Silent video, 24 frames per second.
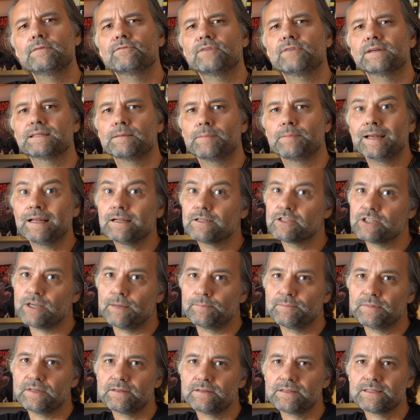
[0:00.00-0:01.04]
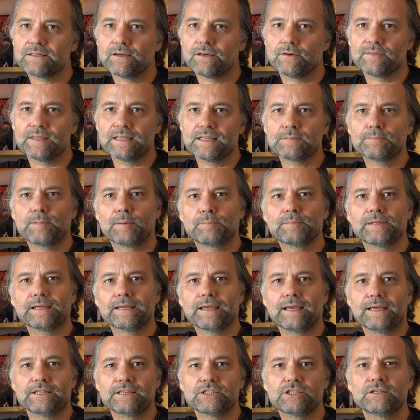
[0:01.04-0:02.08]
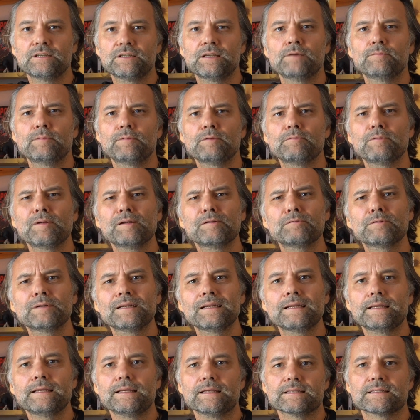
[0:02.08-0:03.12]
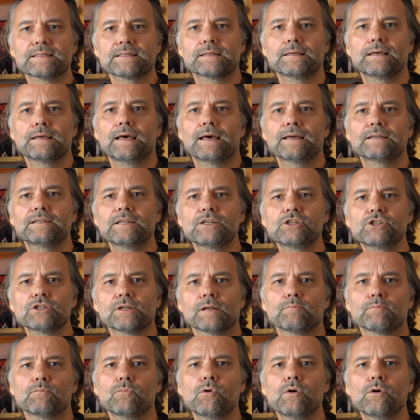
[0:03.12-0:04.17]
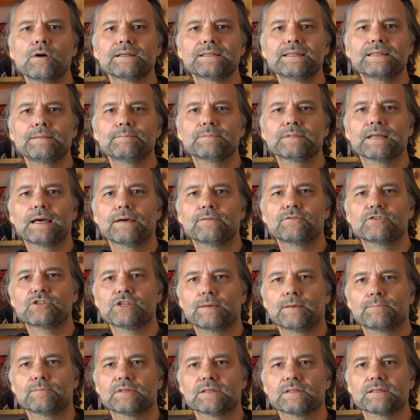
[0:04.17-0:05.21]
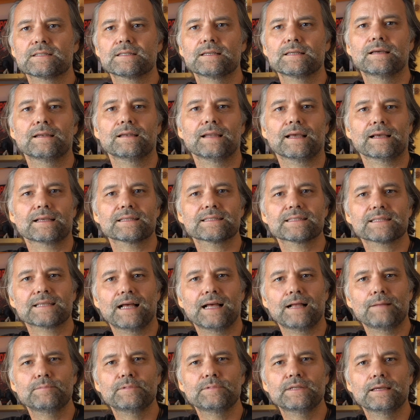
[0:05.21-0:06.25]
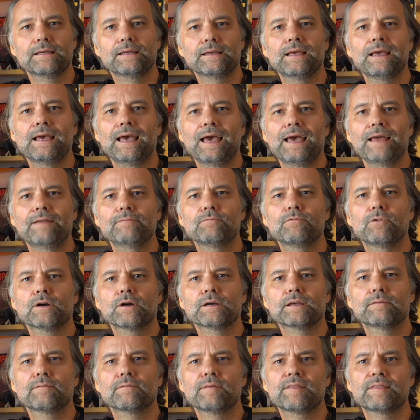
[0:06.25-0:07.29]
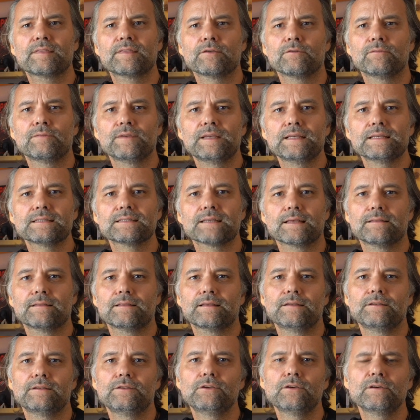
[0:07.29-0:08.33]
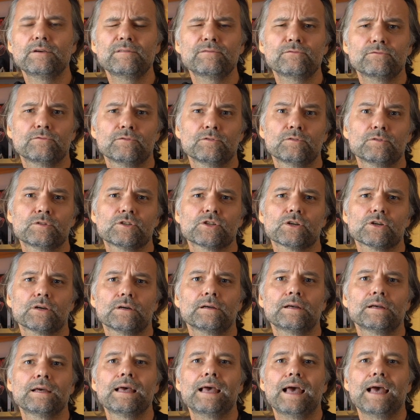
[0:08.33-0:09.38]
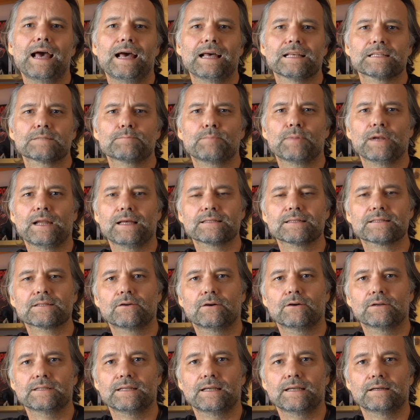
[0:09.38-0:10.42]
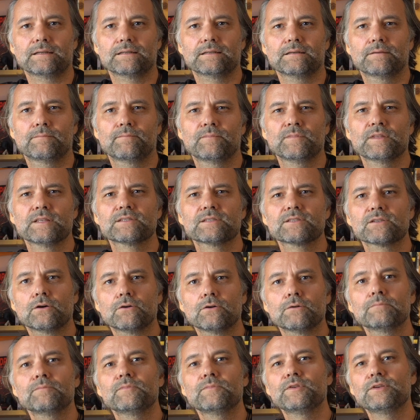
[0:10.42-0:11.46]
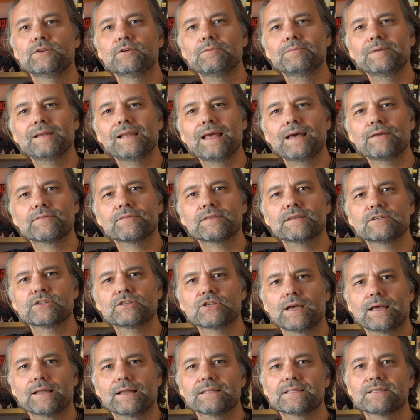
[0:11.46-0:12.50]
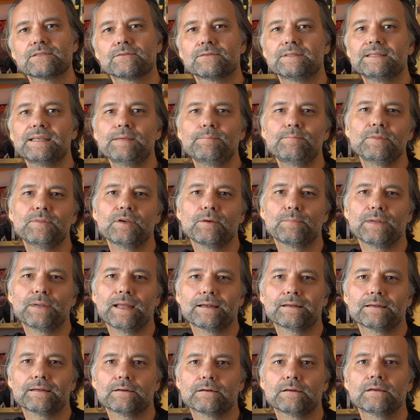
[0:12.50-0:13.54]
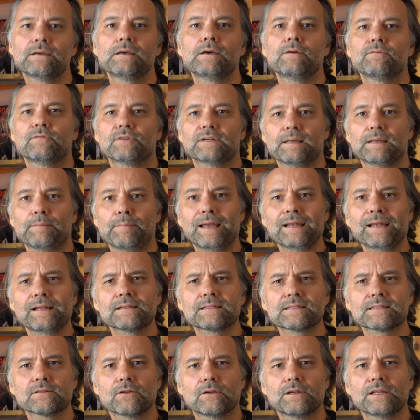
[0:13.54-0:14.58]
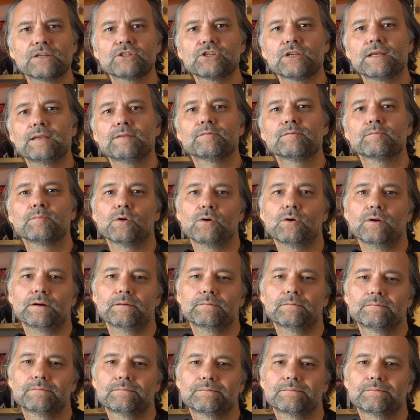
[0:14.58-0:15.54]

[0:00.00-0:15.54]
fundamental chapters of this publication, we will release additional more deep dive chapters like sculpting and working with UVs in the near future as plus content. So you will have the chance to deepen your Blender fundamentals knowledge even more.